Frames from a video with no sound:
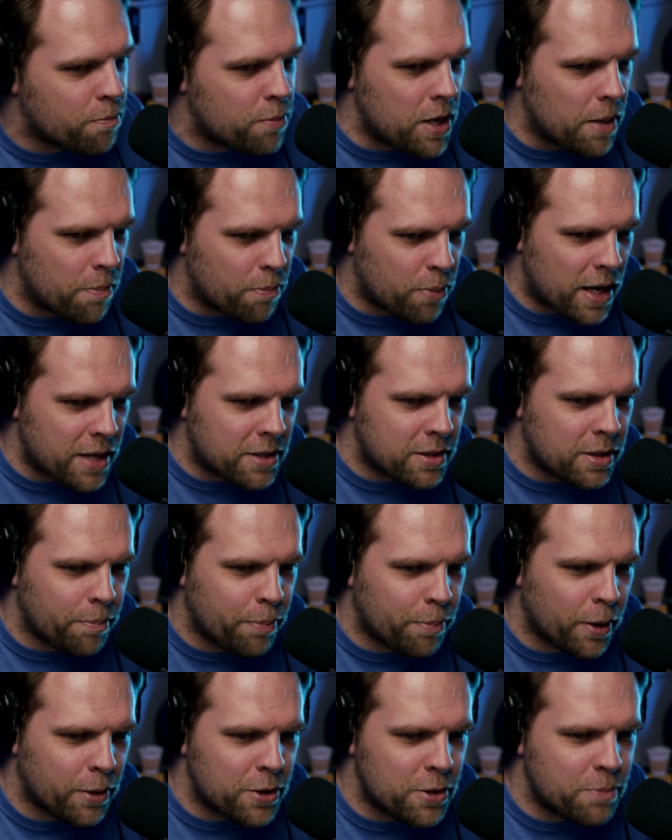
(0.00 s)
press the
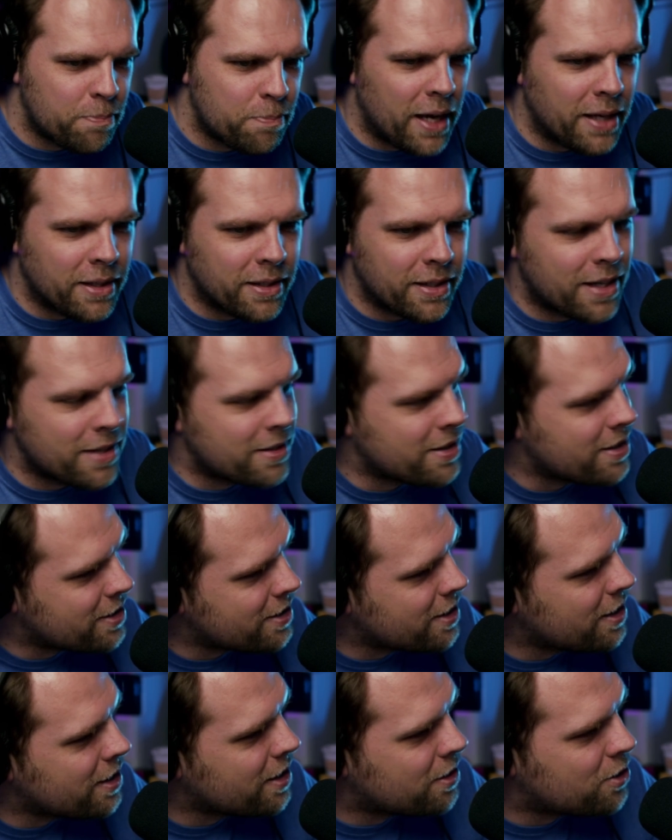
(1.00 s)
purchase button because it's
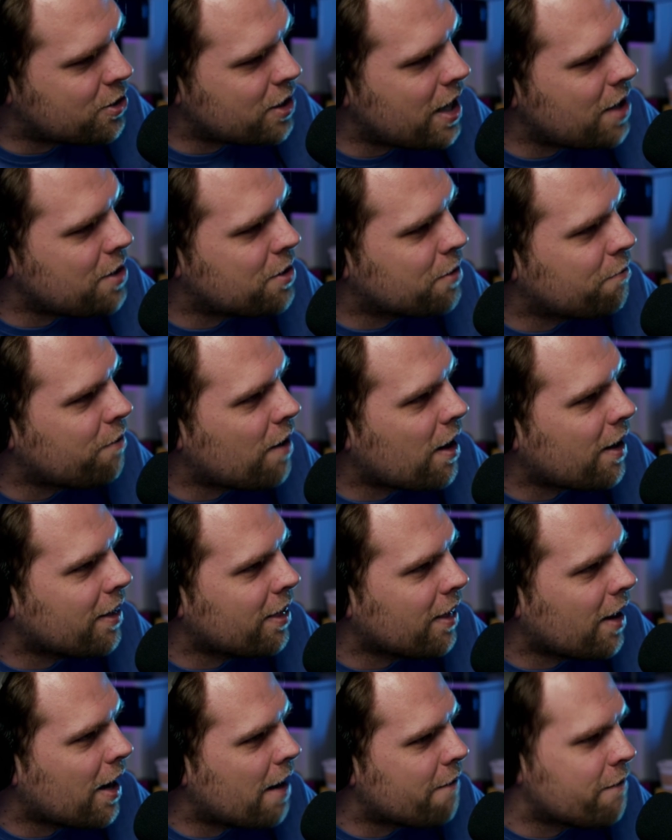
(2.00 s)
going to change your
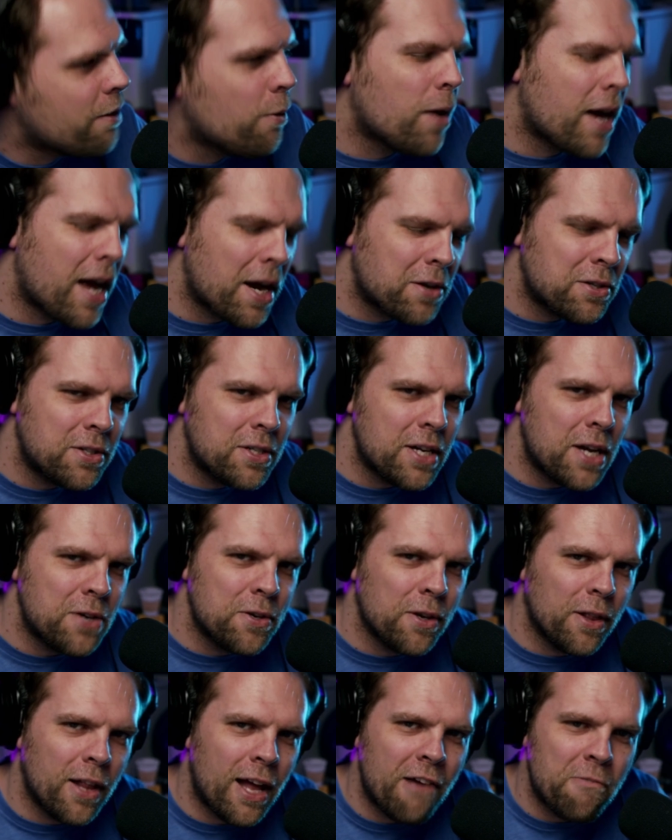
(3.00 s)
fucking life. It won't actually
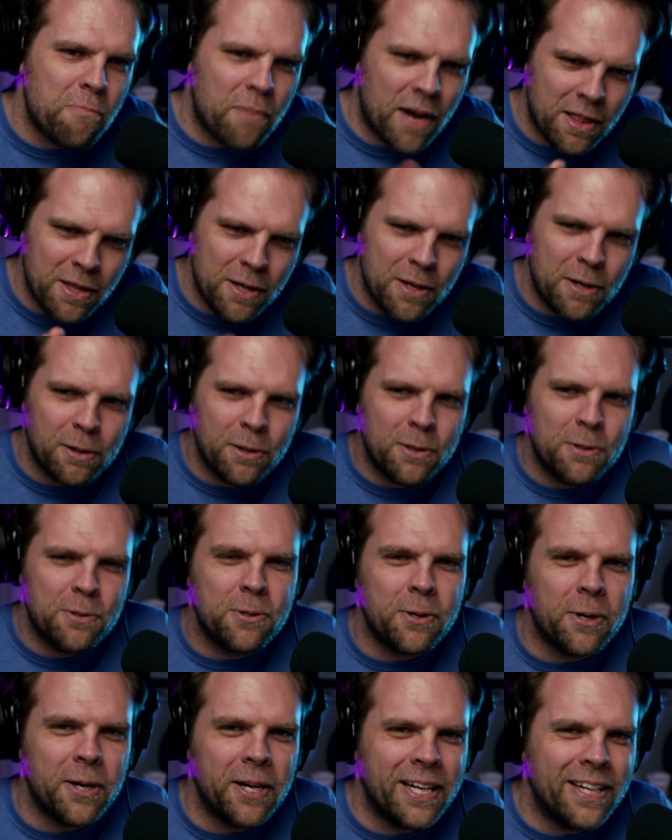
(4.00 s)
change your life, but I think you'll
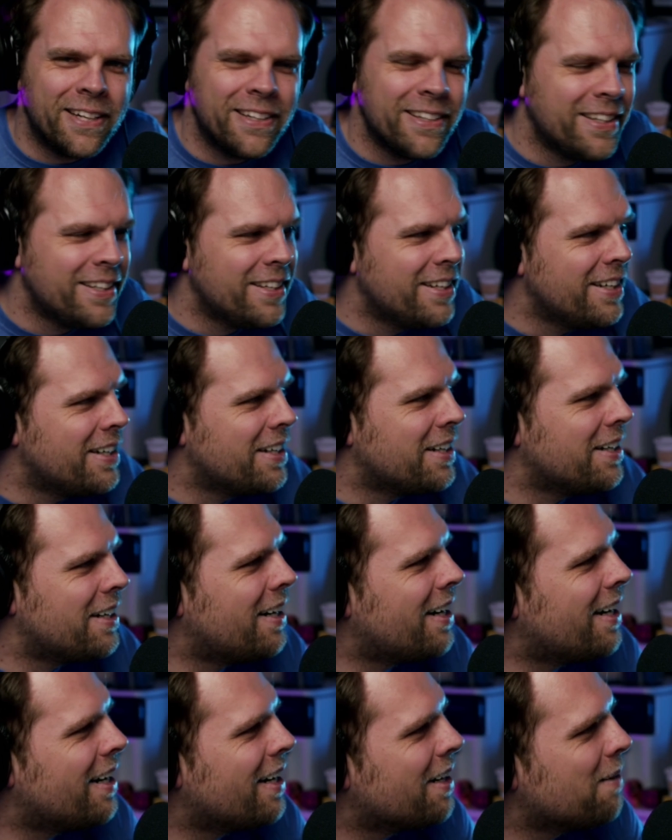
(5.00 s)
enjoy it.
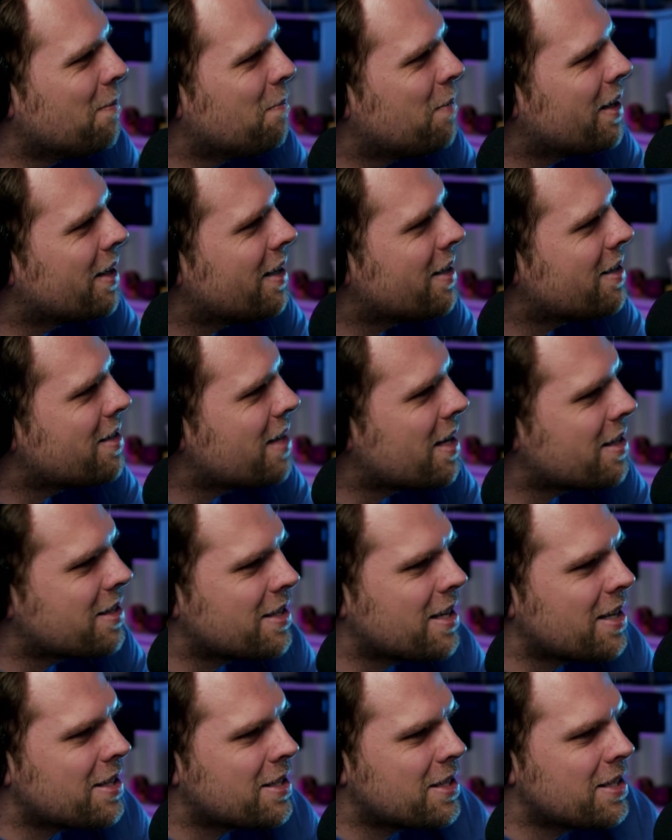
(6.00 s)
But
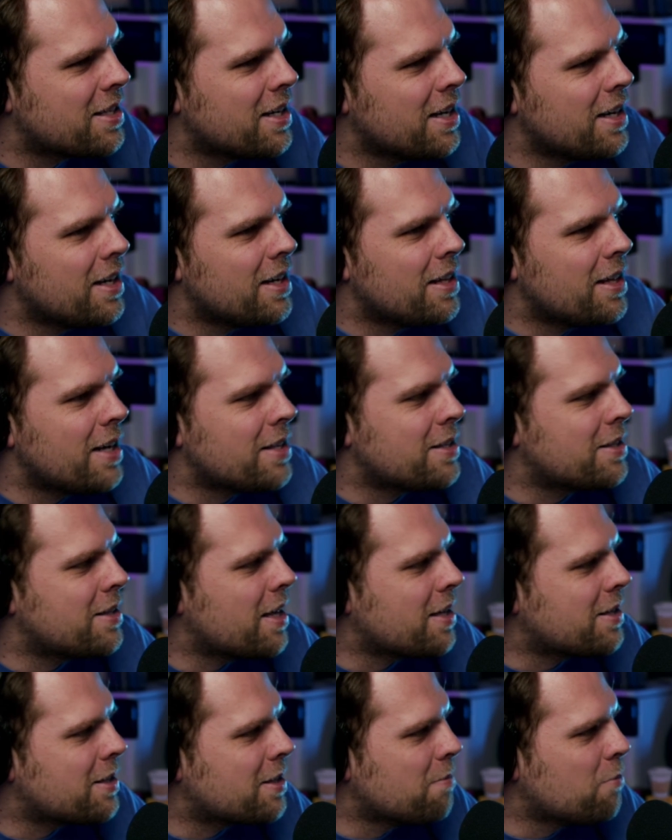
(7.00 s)
that's
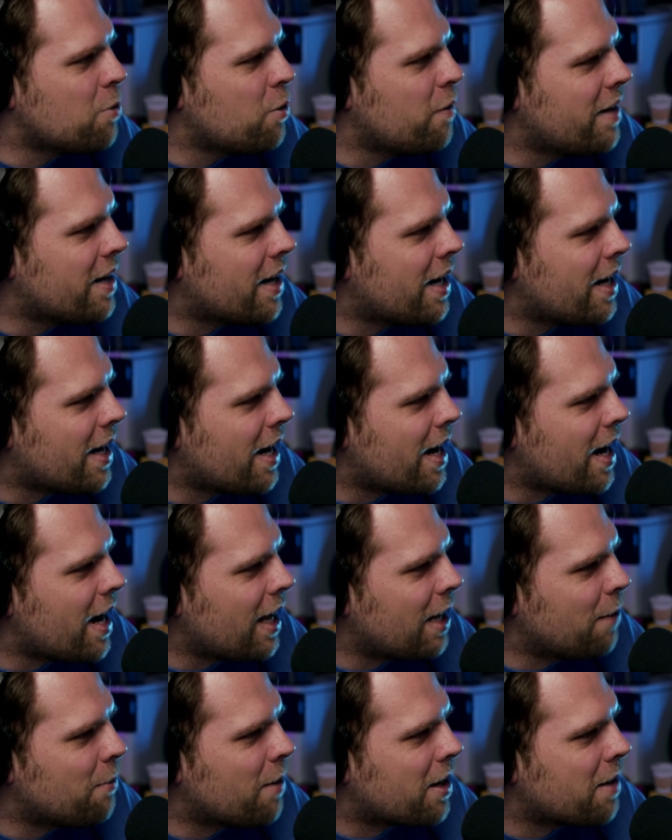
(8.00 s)
the movie I
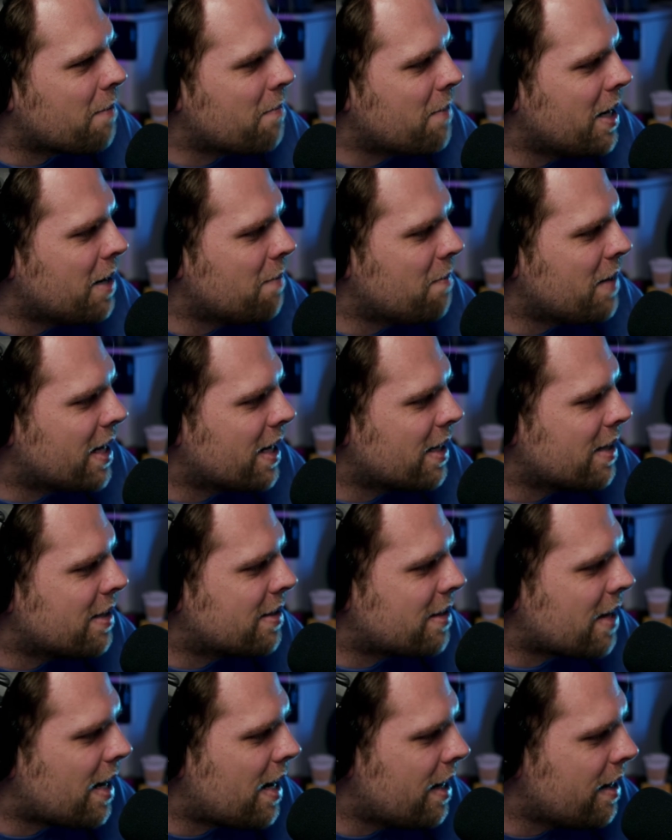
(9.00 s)
highly recommend
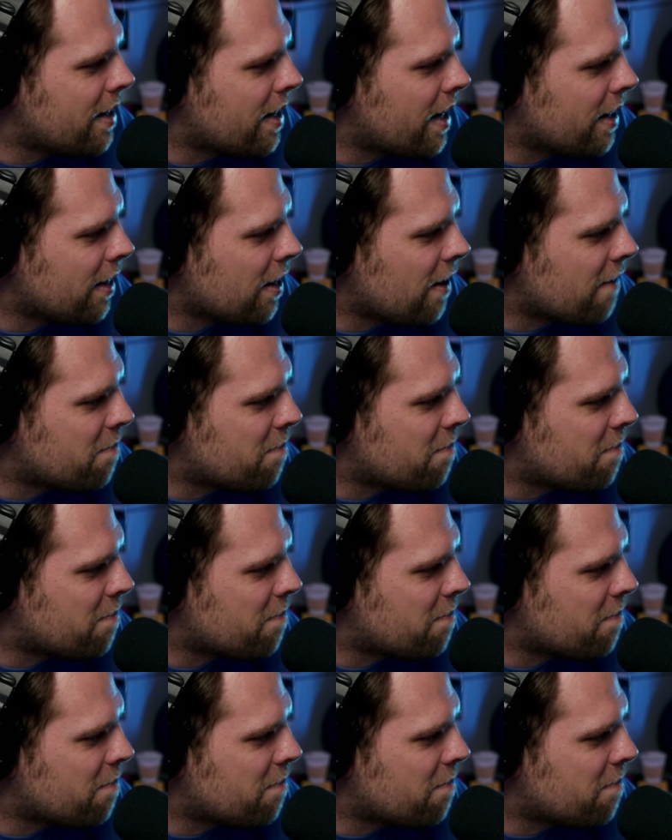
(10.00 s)
because I love